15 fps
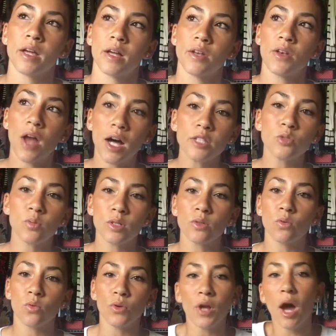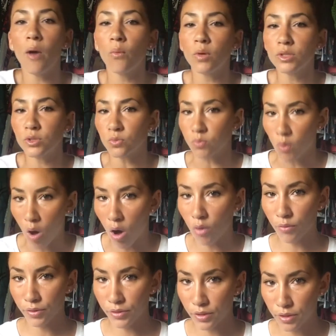not what's
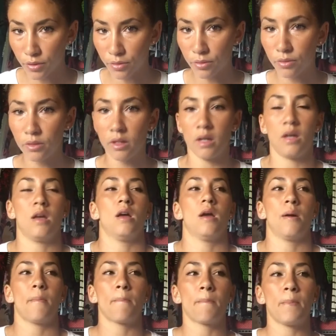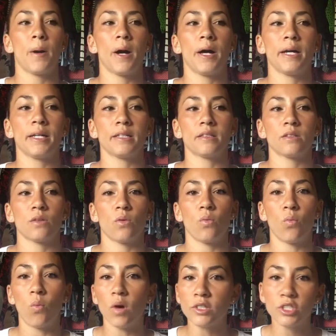wrong with you, but
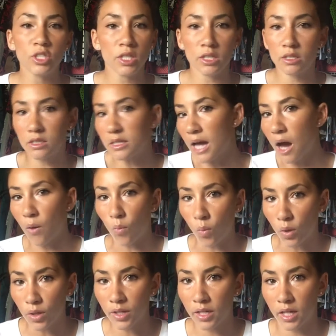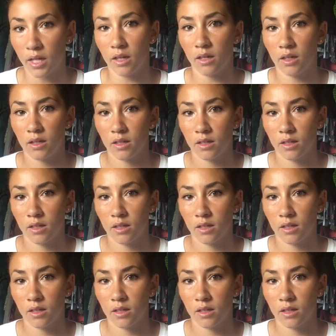what's just not working.